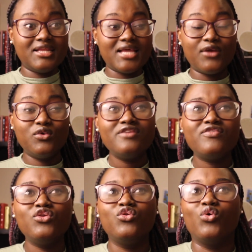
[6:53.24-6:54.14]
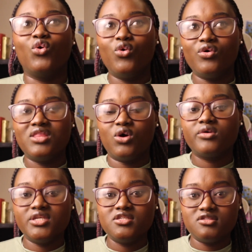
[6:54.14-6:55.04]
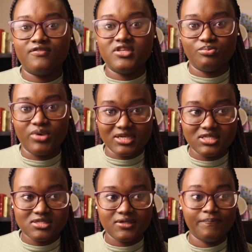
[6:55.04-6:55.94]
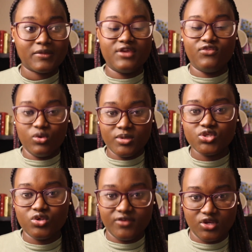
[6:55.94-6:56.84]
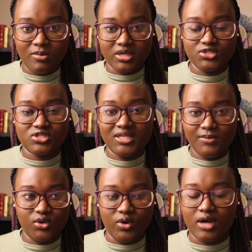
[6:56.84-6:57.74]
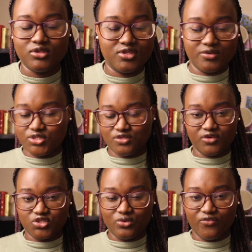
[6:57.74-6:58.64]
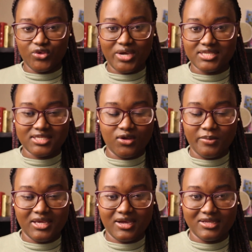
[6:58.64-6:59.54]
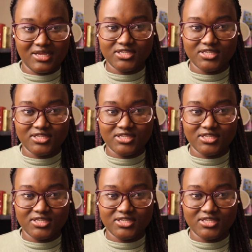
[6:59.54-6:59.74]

And I don't even know the origins of this practice. If you want me to do a video about it, just let me know. I'll do the research for you guys, and I'll make a